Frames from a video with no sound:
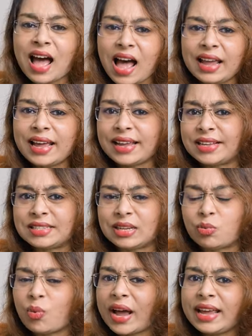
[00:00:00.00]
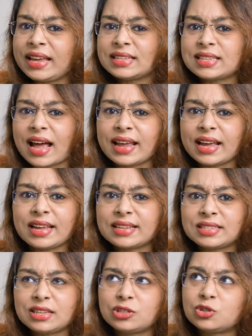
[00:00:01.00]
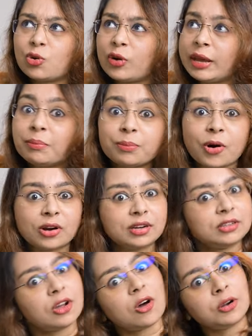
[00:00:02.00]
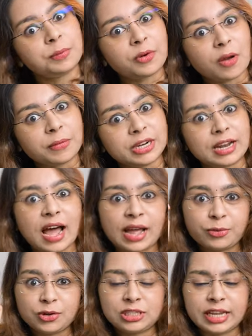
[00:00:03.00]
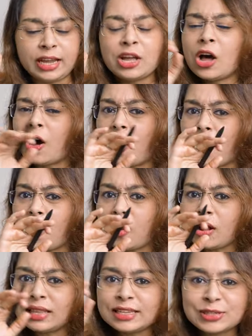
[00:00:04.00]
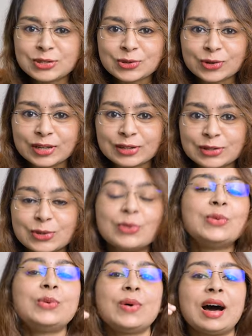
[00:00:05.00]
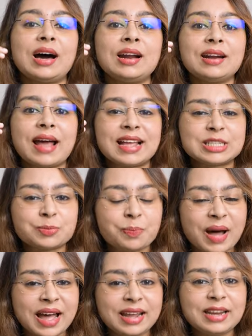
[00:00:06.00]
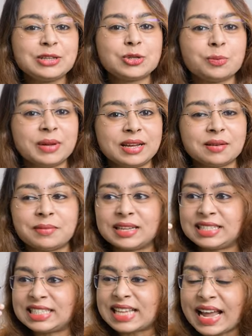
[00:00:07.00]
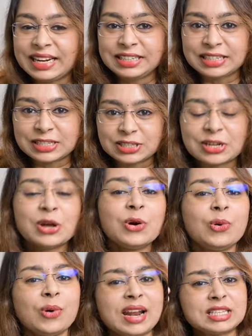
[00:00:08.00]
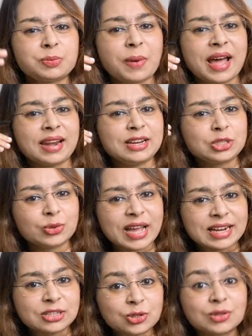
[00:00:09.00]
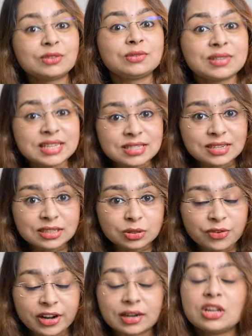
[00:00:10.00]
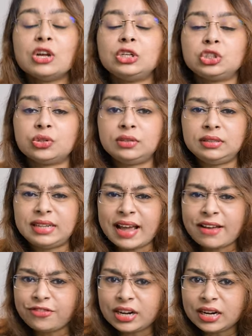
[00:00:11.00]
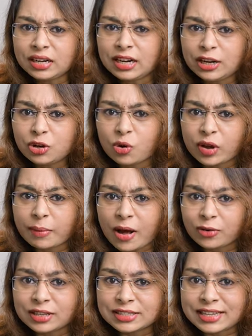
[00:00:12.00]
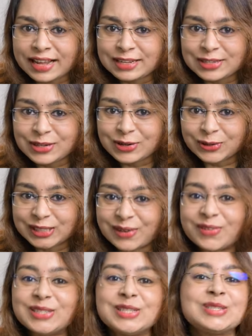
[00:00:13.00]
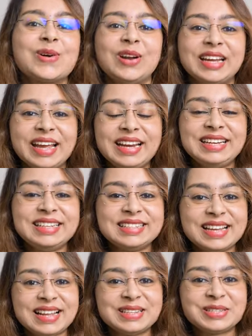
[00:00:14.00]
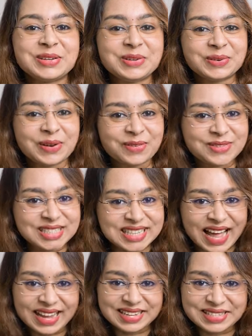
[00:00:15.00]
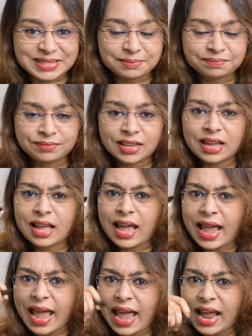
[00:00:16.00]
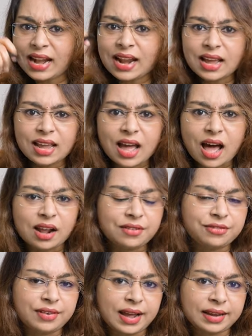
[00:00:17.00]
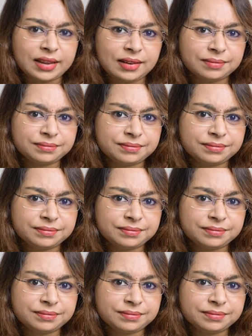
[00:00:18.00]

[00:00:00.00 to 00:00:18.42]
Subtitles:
IISc, why is IISc so important or prominent? I would say all the students who are aspiring to become a scientist, who are aspiring to get into the research field, should definitely know about this institution, which is called Indian Institute of Science. NIRF Ranking.